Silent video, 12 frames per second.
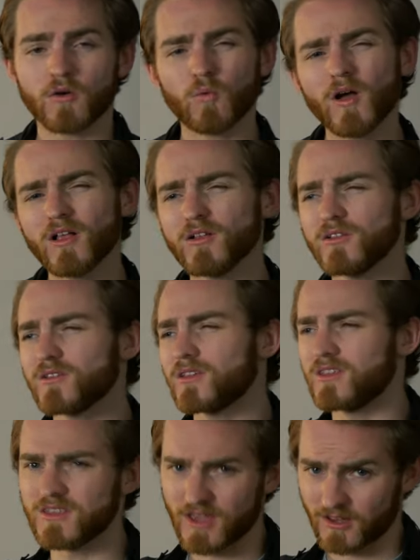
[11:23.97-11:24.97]
Well,
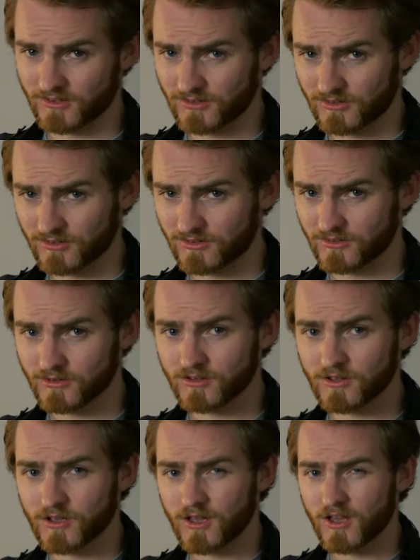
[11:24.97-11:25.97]
yes
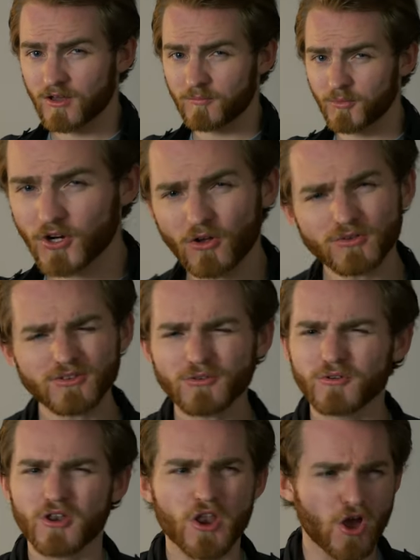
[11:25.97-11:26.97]
but also
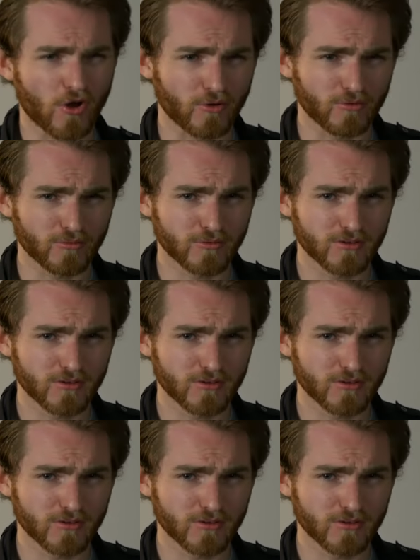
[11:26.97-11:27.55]
no.